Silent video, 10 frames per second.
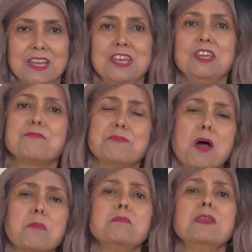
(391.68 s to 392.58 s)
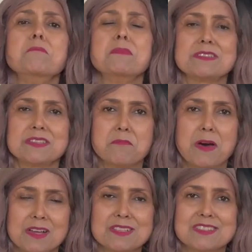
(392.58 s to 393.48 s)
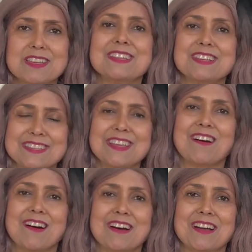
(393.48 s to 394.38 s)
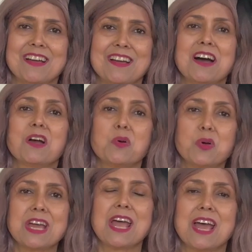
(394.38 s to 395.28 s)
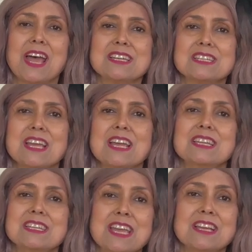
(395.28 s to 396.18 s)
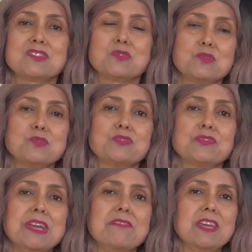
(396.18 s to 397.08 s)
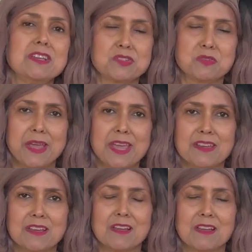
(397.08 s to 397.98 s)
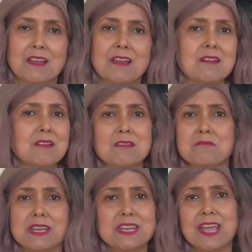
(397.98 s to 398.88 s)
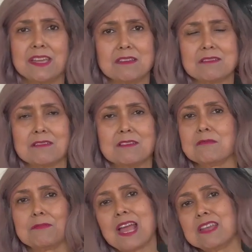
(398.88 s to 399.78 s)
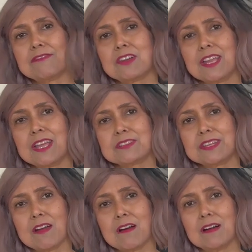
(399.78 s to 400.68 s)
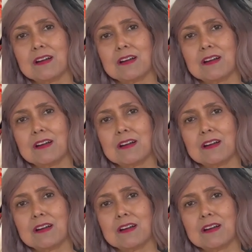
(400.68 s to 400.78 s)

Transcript: You've probably missed the bus this year. A good hat takes two to three weeks to make. But hey, plan for next year.